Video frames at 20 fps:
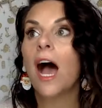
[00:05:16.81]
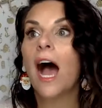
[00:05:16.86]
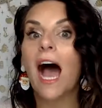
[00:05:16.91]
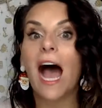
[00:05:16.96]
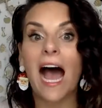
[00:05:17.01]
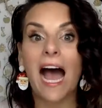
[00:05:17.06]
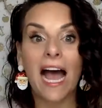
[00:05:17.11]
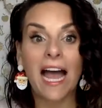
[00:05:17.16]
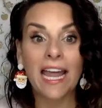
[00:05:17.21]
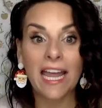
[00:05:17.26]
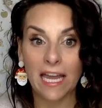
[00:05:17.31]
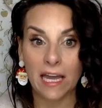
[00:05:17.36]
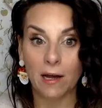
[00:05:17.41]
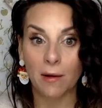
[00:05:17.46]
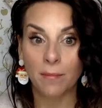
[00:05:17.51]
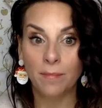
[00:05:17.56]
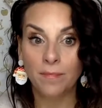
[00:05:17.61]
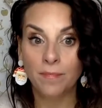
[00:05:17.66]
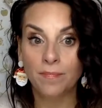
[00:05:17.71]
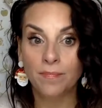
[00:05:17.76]
I
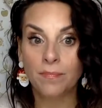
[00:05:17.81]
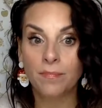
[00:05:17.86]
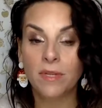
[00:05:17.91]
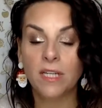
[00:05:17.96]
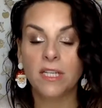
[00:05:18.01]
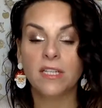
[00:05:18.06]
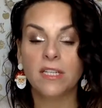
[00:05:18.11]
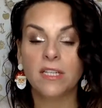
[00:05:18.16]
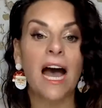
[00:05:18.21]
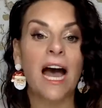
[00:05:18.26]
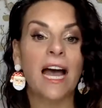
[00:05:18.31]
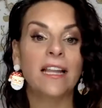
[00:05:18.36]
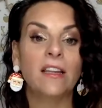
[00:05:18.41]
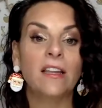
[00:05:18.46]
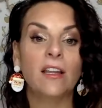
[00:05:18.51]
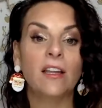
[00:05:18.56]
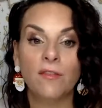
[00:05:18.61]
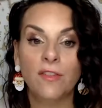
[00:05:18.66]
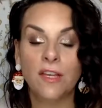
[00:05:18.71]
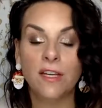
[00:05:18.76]
am, because I
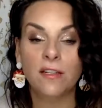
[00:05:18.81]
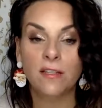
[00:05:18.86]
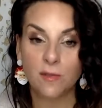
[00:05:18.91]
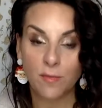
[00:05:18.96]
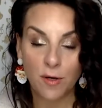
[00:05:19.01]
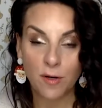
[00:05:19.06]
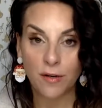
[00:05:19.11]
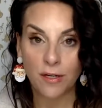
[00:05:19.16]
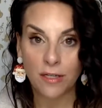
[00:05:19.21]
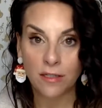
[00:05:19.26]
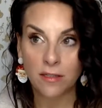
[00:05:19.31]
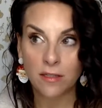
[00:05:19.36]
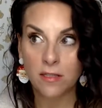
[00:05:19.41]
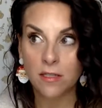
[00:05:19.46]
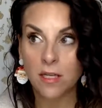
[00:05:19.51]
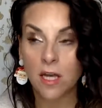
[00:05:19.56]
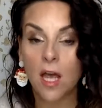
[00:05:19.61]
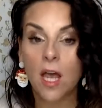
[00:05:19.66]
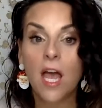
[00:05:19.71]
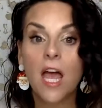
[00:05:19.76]
love the experience.
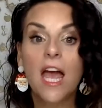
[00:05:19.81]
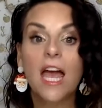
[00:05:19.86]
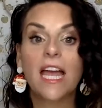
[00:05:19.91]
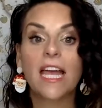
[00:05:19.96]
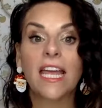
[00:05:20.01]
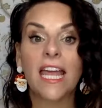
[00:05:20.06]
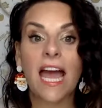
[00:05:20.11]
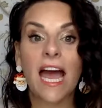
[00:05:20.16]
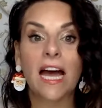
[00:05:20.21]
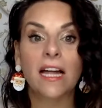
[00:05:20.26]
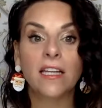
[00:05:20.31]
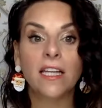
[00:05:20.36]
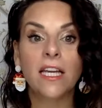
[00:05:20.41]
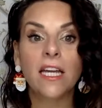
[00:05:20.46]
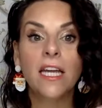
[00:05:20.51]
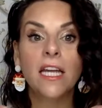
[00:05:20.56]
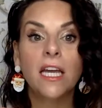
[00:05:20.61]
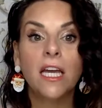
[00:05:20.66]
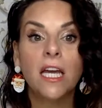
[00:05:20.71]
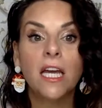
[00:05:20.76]

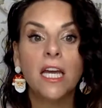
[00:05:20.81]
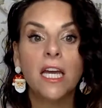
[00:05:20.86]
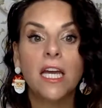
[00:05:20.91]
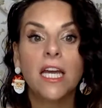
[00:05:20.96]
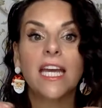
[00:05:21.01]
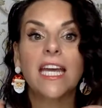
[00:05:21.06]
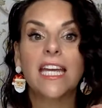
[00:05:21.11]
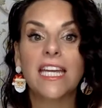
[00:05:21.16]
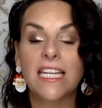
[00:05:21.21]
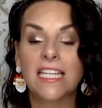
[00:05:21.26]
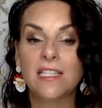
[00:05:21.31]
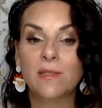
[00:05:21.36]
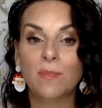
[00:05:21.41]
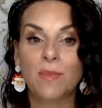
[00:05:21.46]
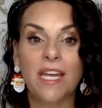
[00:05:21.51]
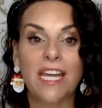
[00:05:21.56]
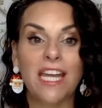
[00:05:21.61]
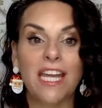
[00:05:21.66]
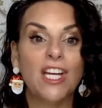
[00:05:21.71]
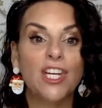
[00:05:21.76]
Callie is
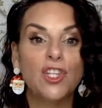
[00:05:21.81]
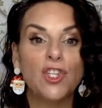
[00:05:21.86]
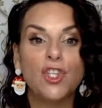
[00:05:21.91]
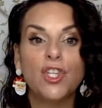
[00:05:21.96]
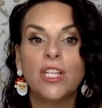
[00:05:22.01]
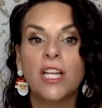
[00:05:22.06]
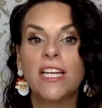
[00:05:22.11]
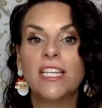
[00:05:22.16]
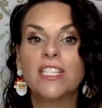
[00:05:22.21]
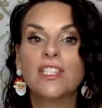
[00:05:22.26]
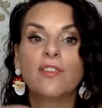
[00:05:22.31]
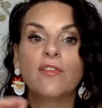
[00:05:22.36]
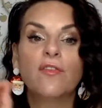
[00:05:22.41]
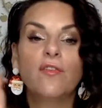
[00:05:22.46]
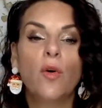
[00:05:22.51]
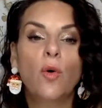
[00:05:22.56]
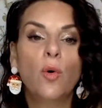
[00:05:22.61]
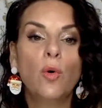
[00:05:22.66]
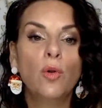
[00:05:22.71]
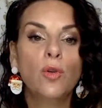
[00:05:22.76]
me. She likes to
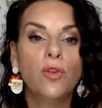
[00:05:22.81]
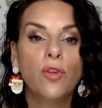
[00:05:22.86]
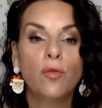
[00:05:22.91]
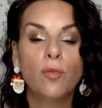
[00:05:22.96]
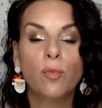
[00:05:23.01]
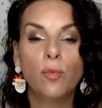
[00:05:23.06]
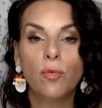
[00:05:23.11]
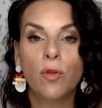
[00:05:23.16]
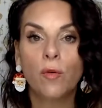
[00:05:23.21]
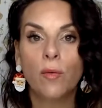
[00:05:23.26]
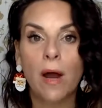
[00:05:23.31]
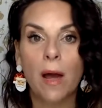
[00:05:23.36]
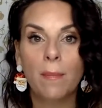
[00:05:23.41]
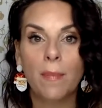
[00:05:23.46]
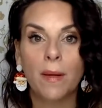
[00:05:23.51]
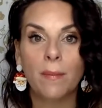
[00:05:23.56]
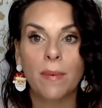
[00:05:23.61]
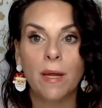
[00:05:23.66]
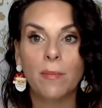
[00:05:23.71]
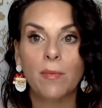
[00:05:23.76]
fold the
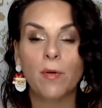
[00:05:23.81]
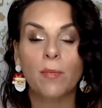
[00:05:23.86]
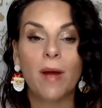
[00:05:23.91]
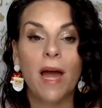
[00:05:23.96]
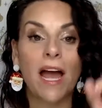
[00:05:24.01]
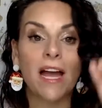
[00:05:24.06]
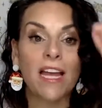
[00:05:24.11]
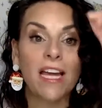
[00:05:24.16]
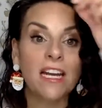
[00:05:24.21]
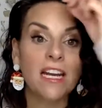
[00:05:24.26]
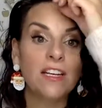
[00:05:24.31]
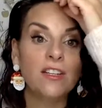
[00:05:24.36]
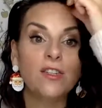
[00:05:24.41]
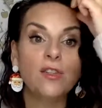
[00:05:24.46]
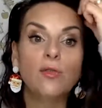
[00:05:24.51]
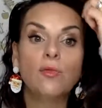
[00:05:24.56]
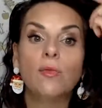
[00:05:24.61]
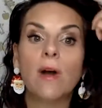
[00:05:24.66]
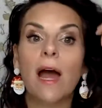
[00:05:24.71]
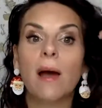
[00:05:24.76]
wrapping paper back, and I
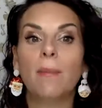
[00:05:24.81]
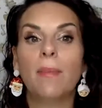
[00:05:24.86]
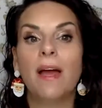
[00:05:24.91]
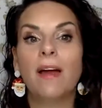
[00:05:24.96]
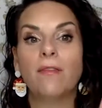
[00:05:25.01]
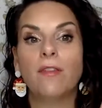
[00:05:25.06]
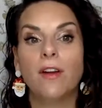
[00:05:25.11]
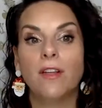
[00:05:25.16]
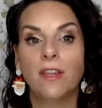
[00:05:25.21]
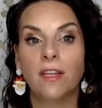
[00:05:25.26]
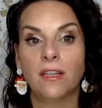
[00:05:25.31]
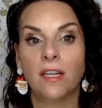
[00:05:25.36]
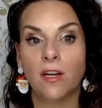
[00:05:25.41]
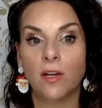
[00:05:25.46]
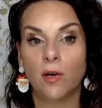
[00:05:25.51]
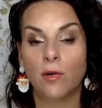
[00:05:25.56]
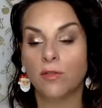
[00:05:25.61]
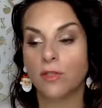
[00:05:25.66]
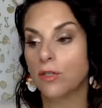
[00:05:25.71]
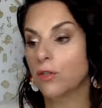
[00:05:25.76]
do wrap everything that
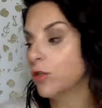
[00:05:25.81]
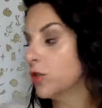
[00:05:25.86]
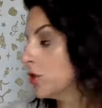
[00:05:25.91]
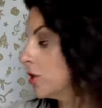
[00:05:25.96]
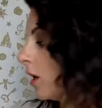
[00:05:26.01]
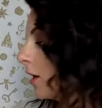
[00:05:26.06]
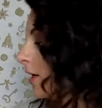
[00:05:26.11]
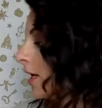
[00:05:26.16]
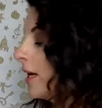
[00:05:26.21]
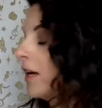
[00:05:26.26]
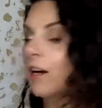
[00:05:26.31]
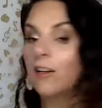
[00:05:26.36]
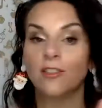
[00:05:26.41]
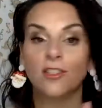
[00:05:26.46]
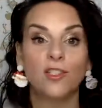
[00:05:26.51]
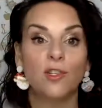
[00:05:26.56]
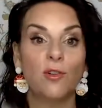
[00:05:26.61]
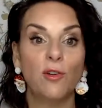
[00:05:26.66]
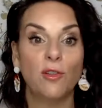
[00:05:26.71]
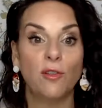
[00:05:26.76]
goes in her stocking. I'll
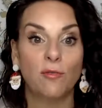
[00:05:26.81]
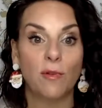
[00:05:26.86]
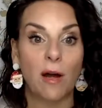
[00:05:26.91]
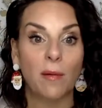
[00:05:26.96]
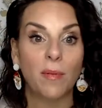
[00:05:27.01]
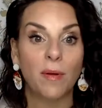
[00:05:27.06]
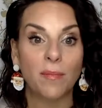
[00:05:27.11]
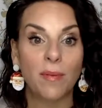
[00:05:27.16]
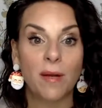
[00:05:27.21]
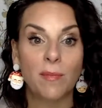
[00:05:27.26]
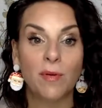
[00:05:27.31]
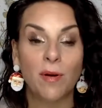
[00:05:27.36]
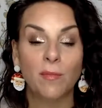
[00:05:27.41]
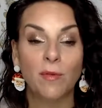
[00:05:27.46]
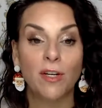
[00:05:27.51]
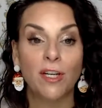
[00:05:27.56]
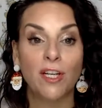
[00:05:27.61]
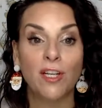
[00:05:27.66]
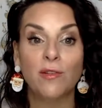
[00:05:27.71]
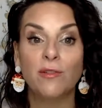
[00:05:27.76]
show you the wrapping paper I'm
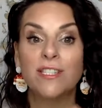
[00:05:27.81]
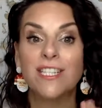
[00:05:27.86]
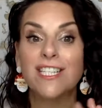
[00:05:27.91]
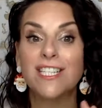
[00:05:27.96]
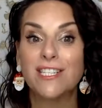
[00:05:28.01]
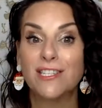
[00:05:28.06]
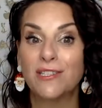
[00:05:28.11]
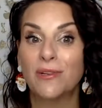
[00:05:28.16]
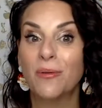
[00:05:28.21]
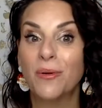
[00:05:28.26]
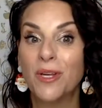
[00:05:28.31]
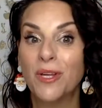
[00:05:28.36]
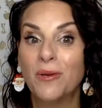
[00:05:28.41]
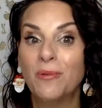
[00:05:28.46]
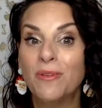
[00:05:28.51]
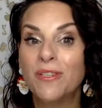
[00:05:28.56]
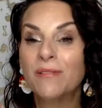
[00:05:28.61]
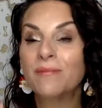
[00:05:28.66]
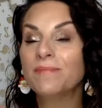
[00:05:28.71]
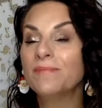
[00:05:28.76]
going to use. It's so
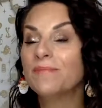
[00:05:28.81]
cute.